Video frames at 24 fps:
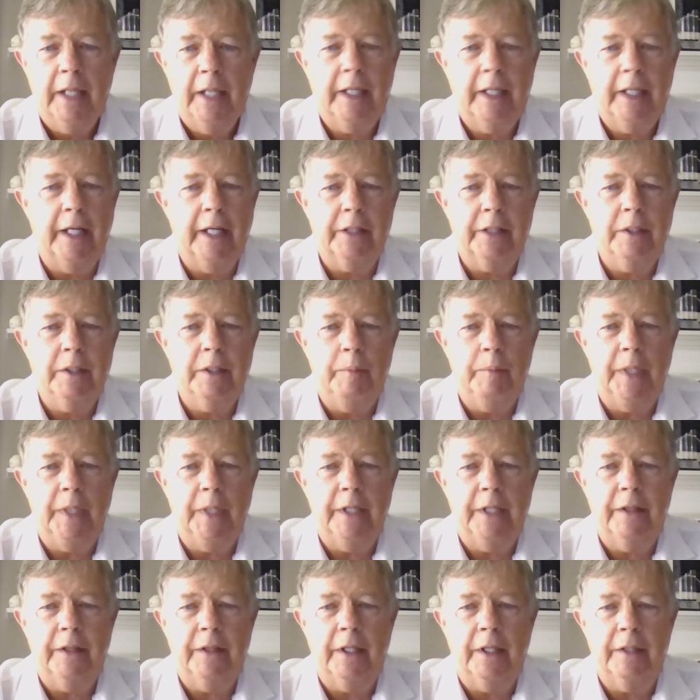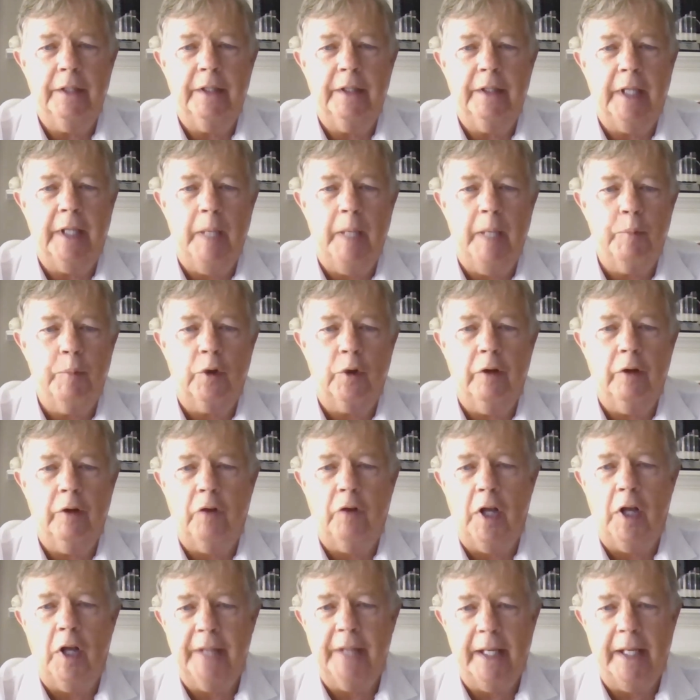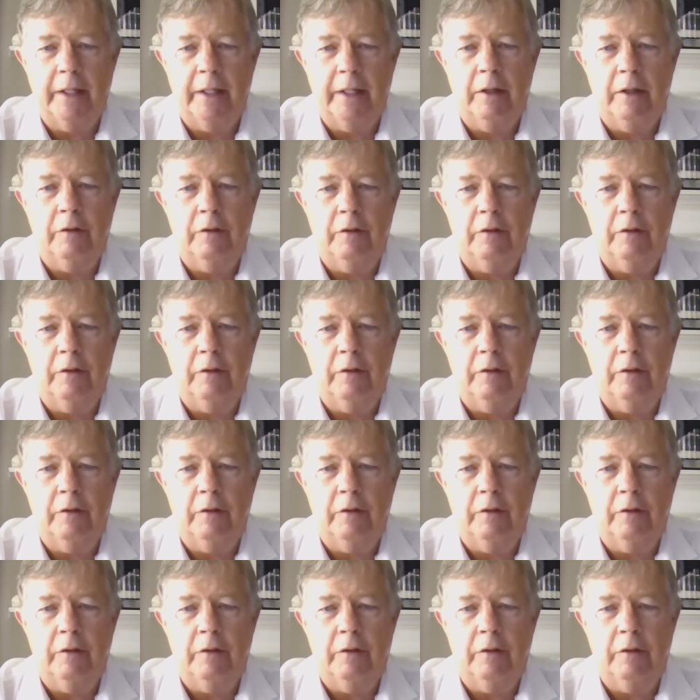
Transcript: getting to be the keeper of all data,